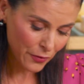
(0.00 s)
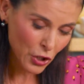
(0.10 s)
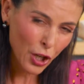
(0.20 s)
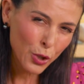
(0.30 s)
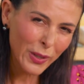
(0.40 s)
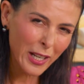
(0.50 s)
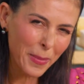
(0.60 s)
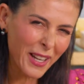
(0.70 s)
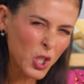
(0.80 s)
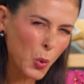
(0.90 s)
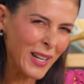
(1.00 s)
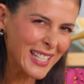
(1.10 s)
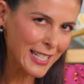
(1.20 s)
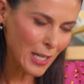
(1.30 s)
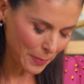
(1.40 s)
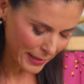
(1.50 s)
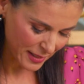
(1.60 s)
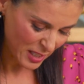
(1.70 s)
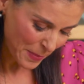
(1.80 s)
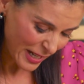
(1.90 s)
of dough, you'll get about 20
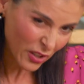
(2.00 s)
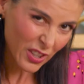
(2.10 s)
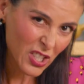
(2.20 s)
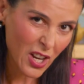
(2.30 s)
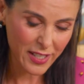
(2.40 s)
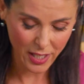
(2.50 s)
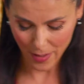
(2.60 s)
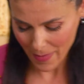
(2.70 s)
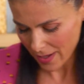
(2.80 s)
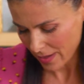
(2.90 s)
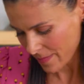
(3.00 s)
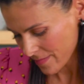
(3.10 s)
dumplings, depending on the size that you make them.